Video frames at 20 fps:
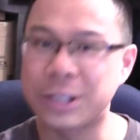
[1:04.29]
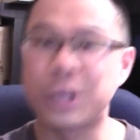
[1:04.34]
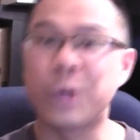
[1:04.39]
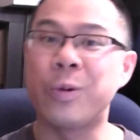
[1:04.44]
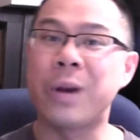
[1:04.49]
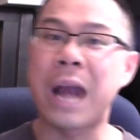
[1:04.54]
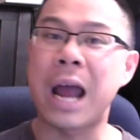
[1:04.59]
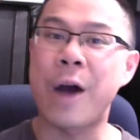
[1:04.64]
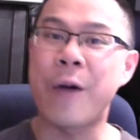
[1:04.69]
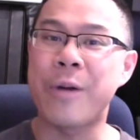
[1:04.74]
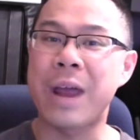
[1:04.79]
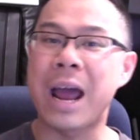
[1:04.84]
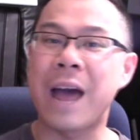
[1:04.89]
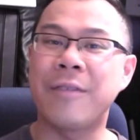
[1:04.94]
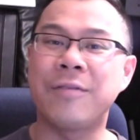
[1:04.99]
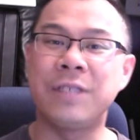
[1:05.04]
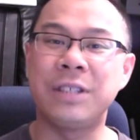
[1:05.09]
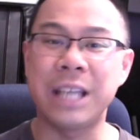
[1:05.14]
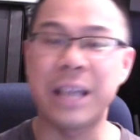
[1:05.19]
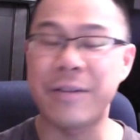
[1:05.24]
So now we
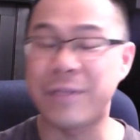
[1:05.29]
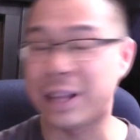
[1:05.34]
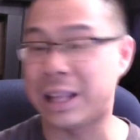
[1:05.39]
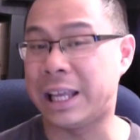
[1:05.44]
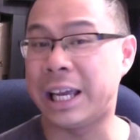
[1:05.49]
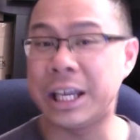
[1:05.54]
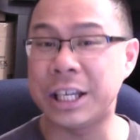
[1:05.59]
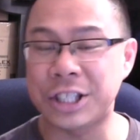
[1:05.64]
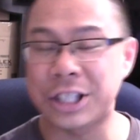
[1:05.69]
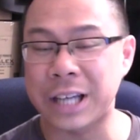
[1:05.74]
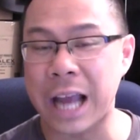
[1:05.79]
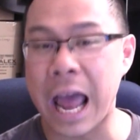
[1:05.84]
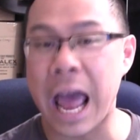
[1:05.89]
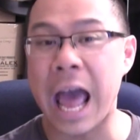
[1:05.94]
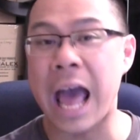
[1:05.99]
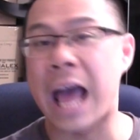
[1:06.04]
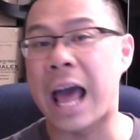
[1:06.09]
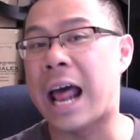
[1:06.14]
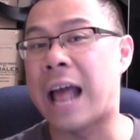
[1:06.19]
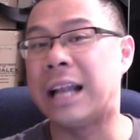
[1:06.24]
have David Leitch,
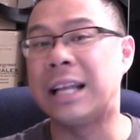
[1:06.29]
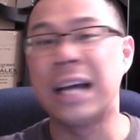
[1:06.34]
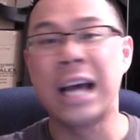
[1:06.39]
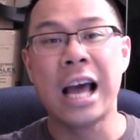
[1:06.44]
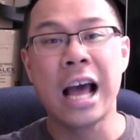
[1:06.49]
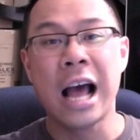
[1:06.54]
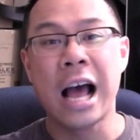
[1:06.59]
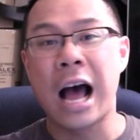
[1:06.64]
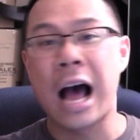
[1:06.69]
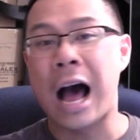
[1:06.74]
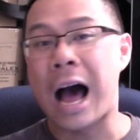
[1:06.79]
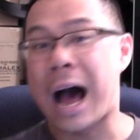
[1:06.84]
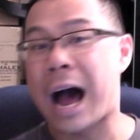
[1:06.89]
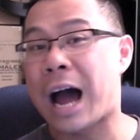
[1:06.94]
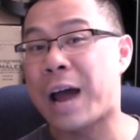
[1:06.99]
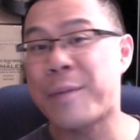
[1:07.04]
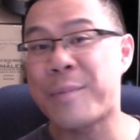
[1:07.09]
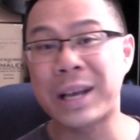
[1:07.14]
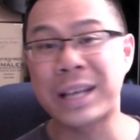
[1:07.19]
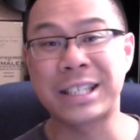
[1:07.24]
and
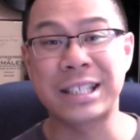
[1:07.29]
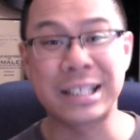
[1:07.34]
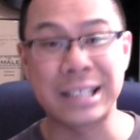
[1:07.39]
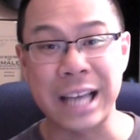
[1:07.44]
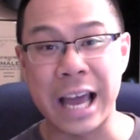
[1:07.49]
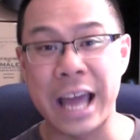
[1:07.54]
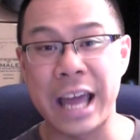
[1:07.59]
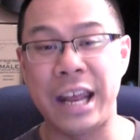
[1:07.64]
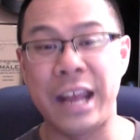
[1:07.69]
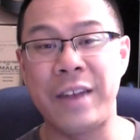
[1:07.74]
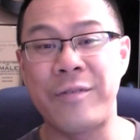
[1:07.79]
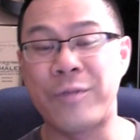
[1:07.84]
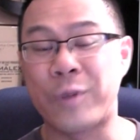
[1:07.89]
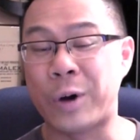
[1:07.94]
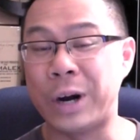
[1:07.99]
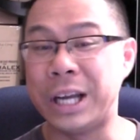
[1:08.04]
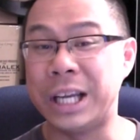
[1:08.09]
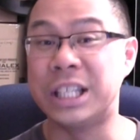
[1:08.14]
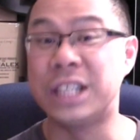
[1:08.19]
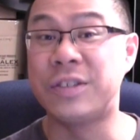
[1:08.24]
I'm excited
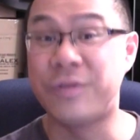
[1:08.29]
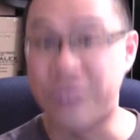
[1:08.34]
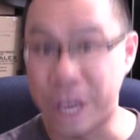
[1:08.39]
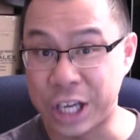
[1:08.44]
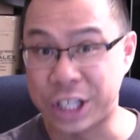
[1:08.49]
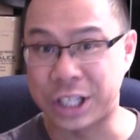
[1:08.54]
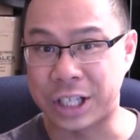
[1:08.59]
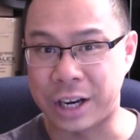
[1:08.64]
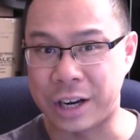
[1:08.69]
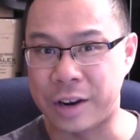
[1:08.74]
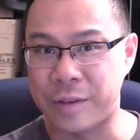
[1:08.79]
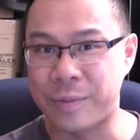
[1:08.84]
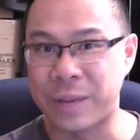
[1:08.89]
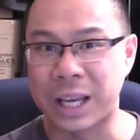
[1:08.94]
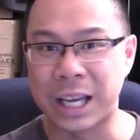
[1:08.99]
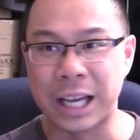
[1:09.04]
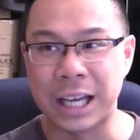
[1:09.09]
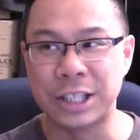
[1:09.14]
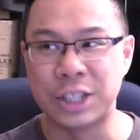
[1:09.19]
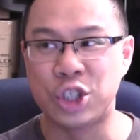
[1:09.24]
for his vision
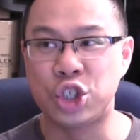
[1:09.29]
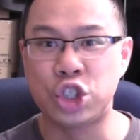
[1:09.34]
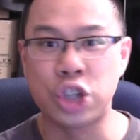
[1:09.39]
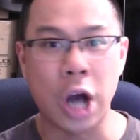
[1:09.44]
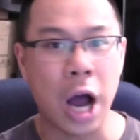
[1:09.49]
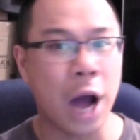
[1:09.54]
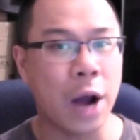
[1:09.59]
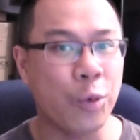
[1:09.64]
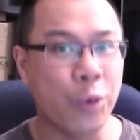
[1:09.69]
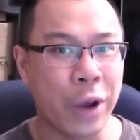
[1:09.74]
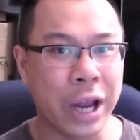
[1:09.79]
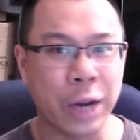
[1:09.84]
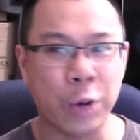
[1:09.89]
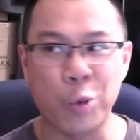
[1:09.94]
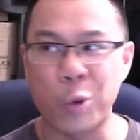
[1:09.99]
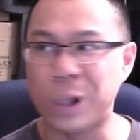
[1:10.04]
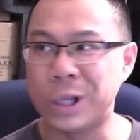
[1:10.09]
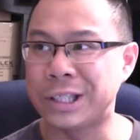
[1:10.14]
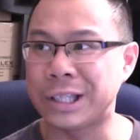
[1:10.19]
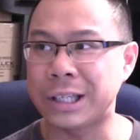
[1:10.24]
because John Wick
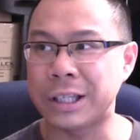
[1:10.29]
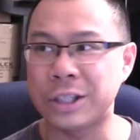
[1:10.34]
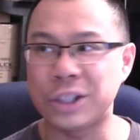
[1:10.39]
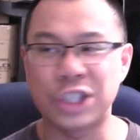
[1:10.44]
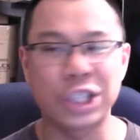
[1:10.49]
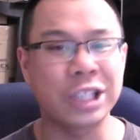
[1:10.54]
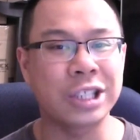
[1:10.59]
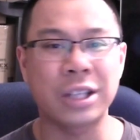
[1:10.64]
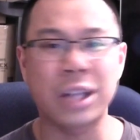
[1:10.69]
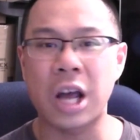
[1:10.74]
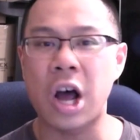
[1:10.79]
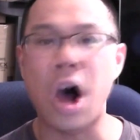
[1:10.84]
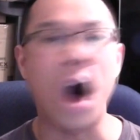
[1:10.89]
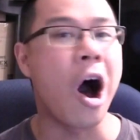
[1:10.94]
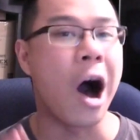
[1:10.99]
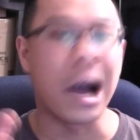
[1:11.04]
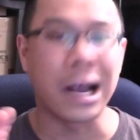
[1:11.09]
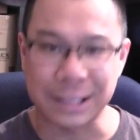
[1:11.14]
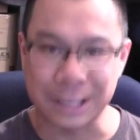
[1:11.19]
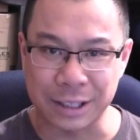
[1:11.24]
was just
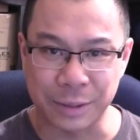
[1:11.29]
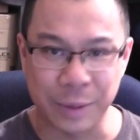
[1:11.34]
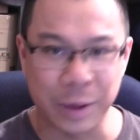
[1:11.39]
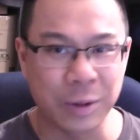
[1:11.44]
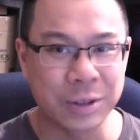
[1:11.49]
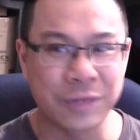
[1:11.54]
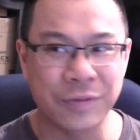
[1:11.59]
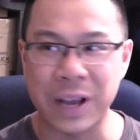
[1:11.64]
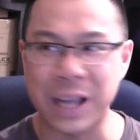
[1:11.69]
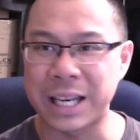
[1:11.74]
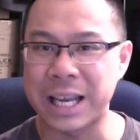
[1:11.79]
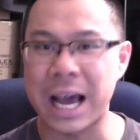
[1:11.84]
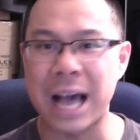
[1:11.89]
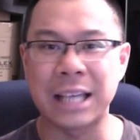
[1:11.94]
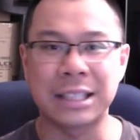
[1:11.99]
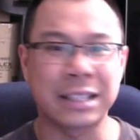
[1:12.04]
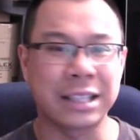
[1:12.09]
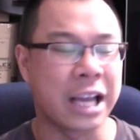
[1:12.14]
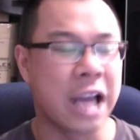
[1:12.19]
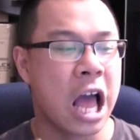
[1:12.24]
awesome. It was
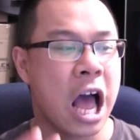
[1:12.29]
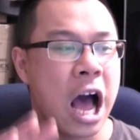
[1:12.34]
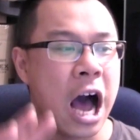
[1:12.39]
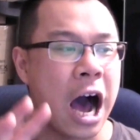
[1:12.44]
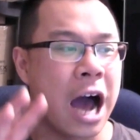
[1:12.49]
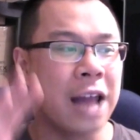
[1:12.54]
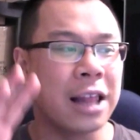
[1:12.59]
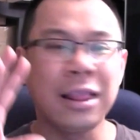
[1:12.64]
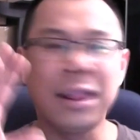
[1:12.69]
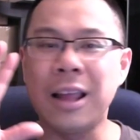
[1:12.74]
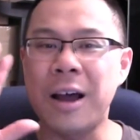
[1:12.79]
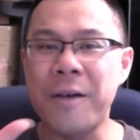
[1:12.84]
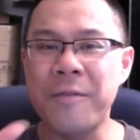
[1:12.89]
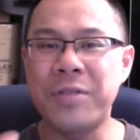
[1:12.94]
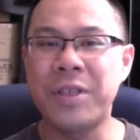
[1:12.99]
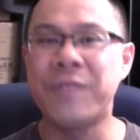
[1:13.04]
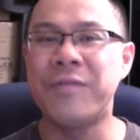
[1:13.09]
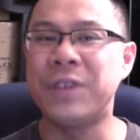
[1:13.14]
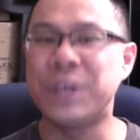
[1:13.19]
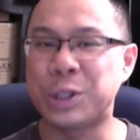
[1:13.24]
fantastic. I
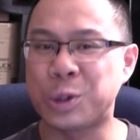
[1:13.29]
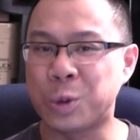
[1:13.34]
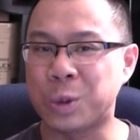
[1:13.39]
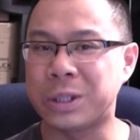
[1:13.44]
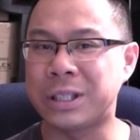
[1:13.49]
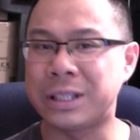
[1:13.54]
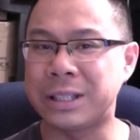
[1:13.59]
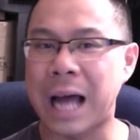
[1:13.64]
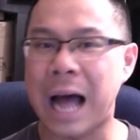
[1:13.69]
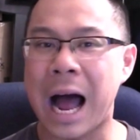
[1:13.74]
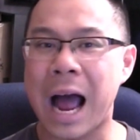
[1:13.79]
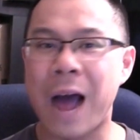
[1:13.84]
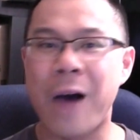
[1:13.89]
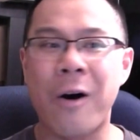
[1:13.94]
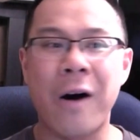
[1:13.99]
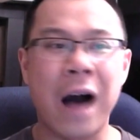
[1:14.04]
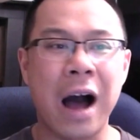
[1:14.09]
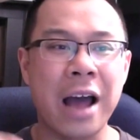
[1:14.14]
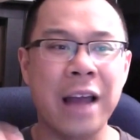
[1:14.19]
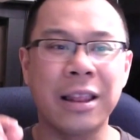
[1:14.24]
love the visual
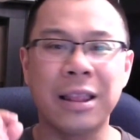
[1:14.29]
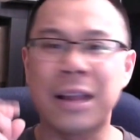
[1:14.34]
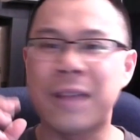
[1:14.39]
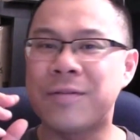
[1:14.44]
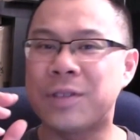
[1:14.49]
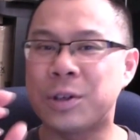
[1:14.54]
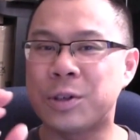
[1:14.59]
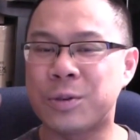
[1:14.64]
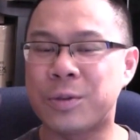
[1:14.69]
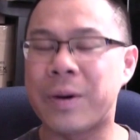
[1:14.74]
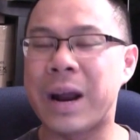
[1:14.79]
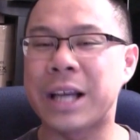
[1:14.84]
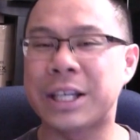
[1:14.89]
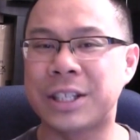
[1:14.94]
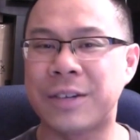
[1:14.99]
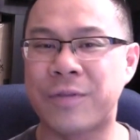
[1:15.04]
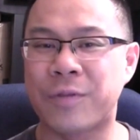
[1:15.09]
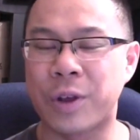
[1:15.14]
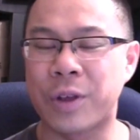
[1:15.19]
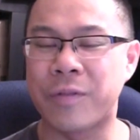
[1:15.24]
style. I love the
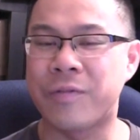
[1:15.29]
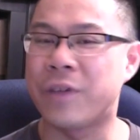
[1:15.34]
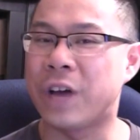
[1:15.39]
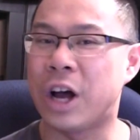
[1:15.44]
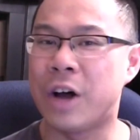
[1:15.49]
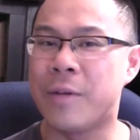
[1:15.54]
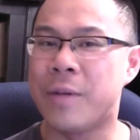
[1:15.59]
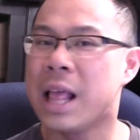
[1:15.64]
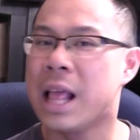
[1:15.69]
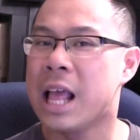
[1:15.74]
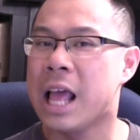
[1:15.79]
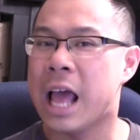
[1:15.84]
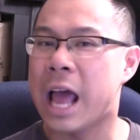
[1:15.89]
direction for the film.